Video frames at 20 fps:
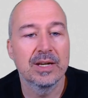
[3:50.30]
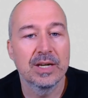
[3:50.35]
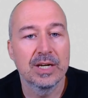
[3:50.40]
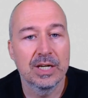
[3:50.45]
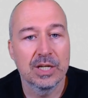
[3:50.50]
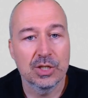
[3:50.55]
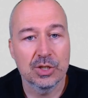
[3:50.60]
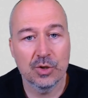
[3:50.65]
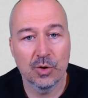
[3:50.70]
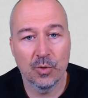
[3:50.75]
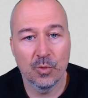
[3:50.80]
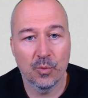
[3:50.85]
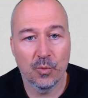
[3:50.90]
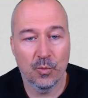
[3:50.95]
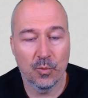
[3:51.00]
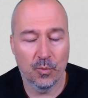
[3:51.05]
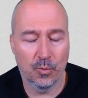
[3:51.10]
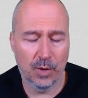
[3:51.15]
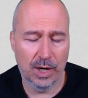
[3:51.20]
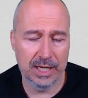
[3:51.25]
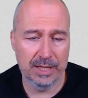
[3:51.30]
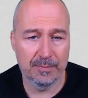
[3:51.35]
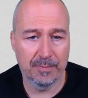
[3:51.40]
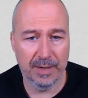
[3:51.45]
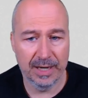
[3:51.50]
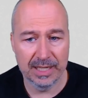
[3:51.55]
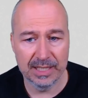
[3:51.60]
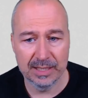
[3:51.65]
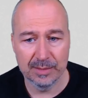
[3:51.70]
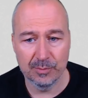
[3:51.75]
So white
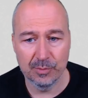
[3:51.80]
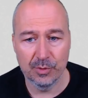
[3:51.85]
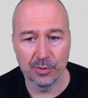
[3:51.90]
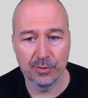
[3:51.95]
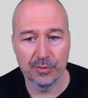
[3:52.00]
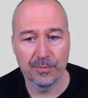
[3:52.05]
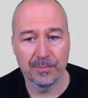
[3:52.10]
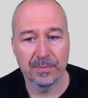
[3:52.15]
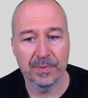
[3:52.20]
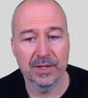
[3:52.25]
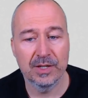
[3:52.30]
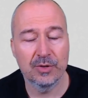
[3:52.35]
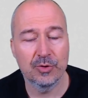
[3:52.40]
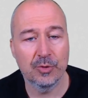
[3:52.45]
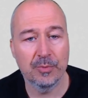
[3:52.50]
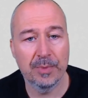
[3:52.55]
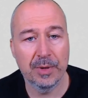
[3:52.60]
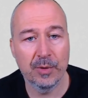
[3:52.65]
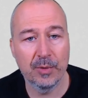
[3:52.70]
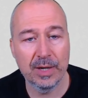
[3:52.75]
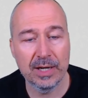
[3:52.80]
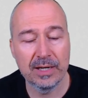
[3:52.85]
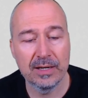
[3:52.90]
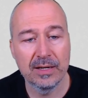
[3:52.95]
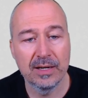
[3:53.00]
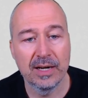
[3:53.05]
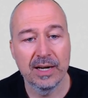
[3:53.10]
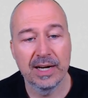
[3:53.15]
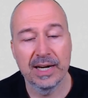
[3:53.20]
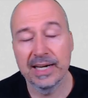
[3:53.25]
played the move rook b1,
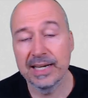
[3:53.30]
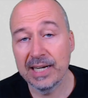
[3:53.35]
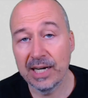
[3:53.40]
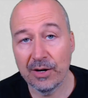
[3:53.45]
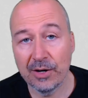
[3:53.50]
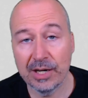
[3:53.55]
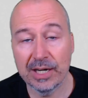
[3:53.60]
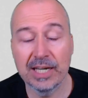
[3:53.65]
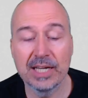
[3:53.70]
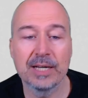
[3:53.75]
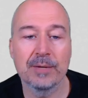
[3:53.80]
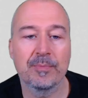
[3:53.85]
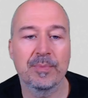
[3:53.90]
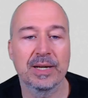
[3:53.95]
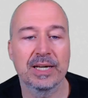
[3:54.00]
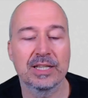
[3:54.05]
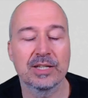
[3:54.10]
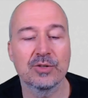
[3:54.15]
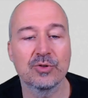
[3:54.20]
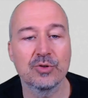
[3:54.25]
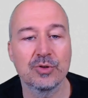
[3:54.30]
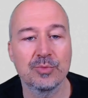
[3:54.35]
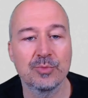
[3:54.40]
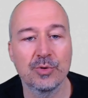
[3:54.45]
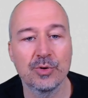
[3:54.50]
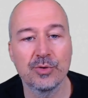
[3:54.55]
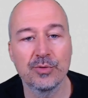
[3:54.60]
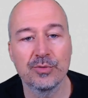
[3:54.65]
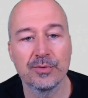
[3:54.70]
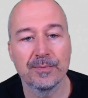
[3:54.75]
and now again I played a good
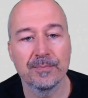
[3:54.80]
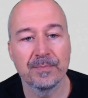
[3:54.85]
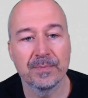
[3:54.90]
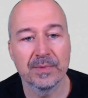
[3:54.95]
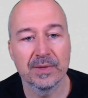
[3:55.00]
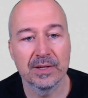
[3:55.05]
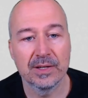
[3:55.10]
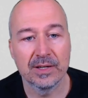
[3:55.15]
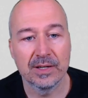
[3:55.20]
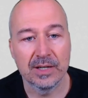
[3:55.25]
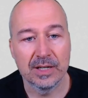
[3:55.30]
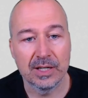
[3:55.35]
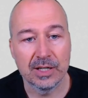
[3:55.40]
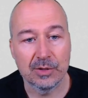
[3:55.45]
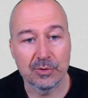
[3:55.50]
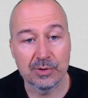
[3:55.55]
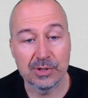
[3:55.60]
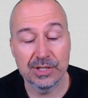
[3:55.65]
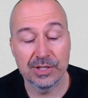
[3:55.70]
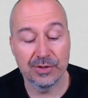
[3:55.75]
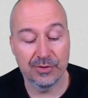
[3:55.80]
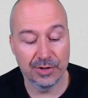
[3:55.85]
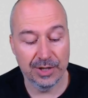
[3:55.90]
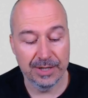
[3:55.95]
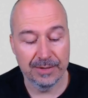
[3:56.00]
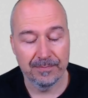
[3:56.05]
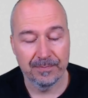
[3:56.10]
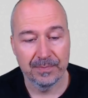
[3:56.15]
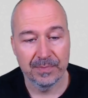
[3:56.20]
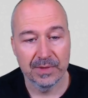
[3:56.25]
move, rook c3.
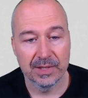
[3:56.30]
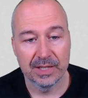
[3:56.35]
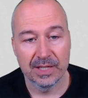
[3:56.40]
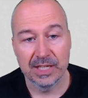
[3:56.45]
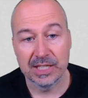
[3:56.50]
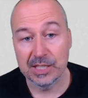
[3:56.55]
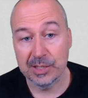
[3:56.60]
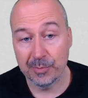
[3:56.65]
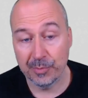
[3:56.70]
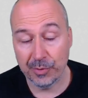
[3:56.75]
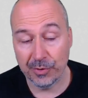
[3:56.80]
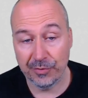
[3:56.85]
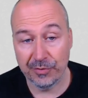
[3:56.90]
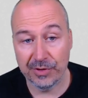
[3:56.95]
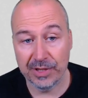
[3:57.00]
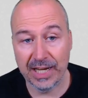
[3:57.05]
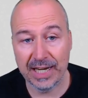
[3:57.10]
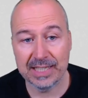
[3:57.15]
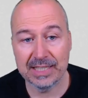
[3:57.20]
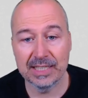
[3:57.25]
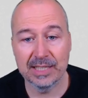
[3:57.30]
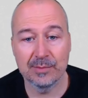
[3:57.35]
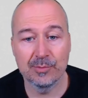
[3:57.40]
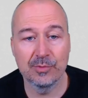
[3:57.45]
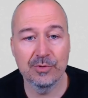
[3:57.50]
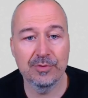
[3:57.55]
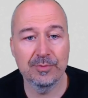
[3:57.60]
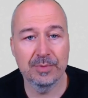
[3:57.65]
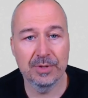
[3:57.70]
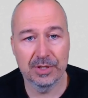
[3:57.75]
It's a prophylactic
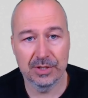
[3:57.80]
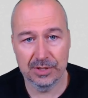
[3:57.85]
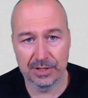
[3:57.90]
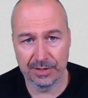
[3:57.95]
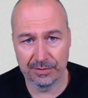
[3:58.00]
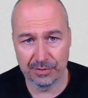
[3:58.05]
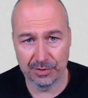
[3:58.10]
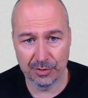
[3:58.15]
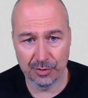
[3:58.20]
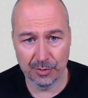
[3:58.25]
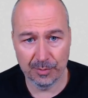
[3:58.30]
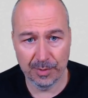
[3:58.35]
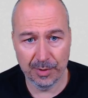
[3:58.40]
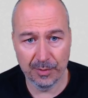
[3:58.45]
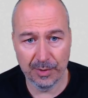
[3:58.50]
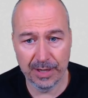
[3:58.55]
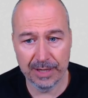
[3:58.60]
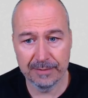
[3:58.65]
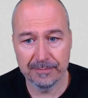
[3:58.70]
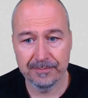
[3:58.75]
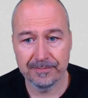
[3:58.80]
move because after rook b1,